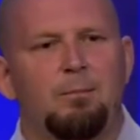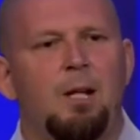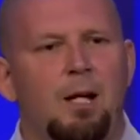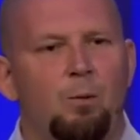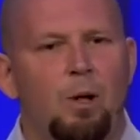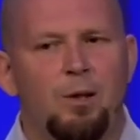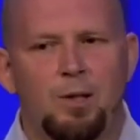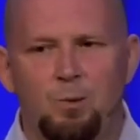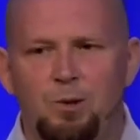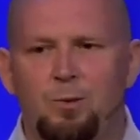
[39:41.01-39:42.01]
Not, well,
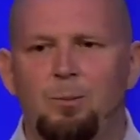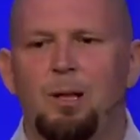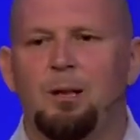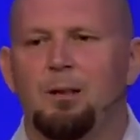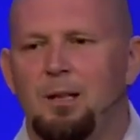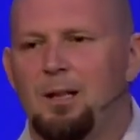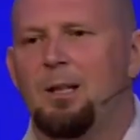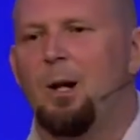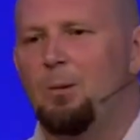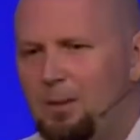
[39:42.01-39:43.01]
this one's for me,
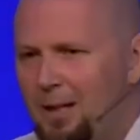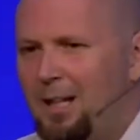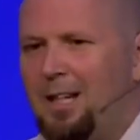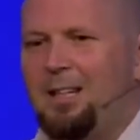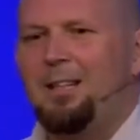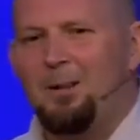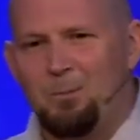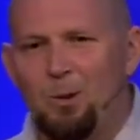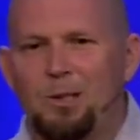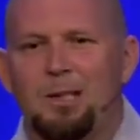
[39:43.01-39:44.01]
you know,
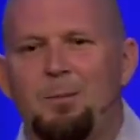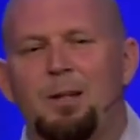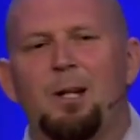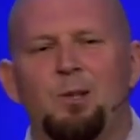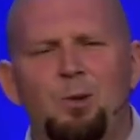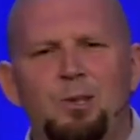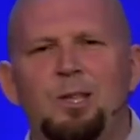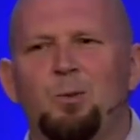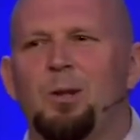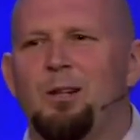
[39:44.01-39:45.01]
doing something else. Who's
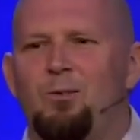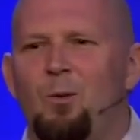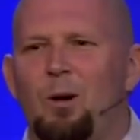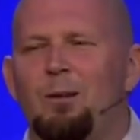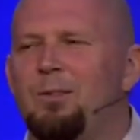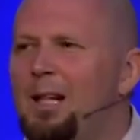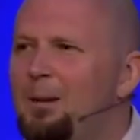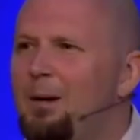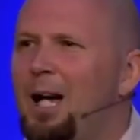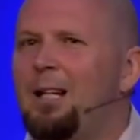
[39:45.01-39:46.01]
this really for? Think
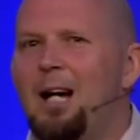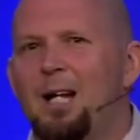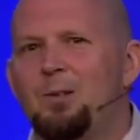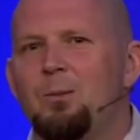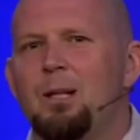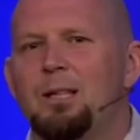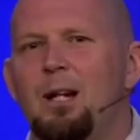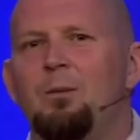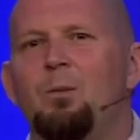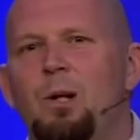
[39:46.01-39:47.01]
about it, honest with
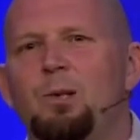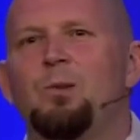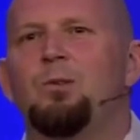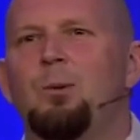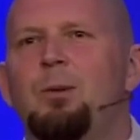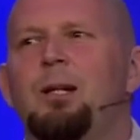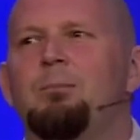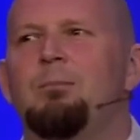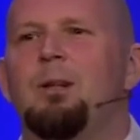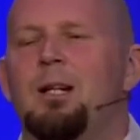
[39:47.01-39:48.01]
myself. Well, this one's for me.